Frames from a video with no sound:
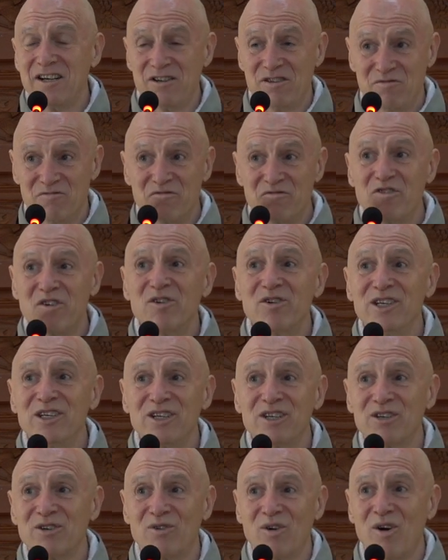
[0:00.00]
very
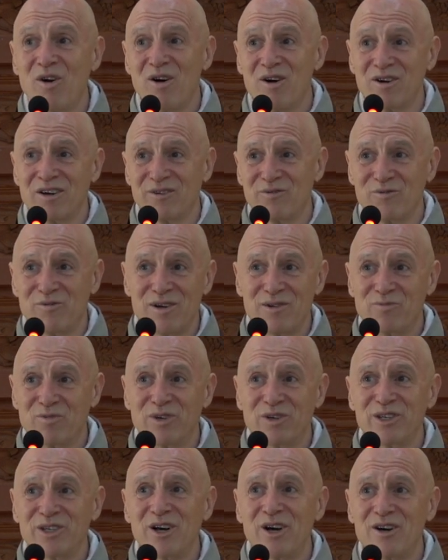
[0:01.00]
strong when
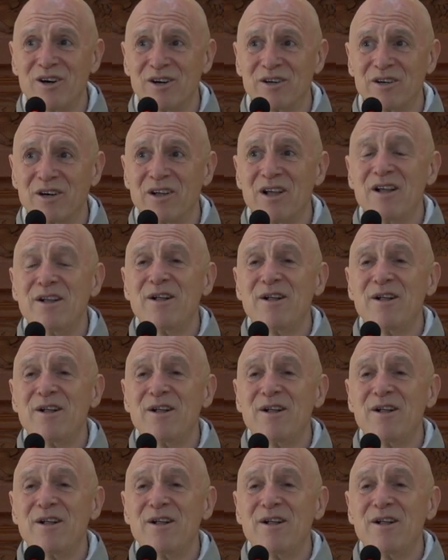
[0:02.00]
we're young,